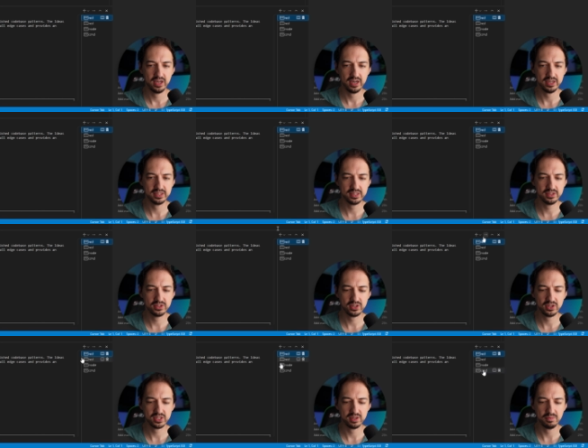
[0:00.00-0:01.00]
I still
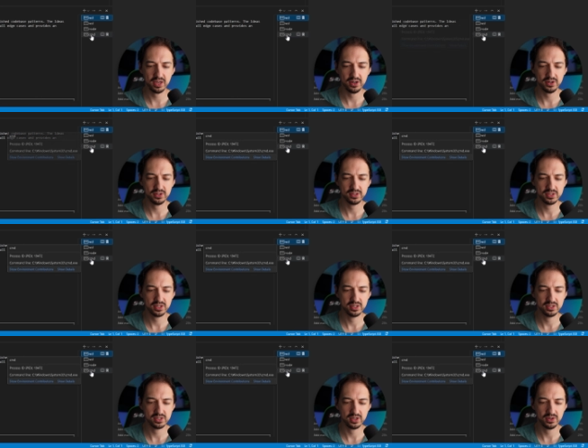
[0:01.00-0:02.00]
saw some errors,
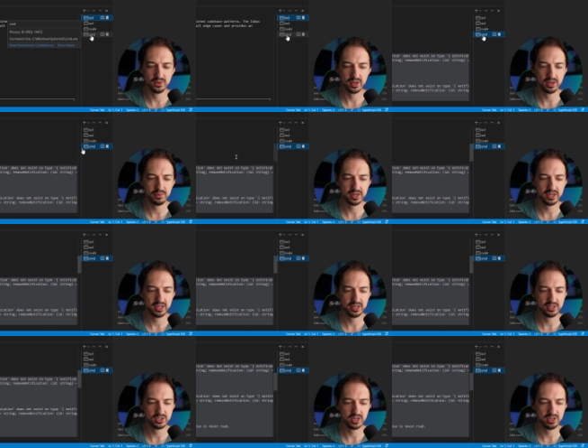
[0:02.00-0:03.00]
so I went ahead
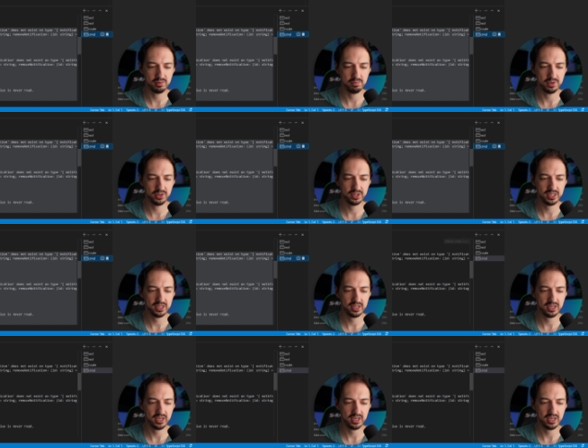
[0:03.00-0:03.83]
and tried to build it,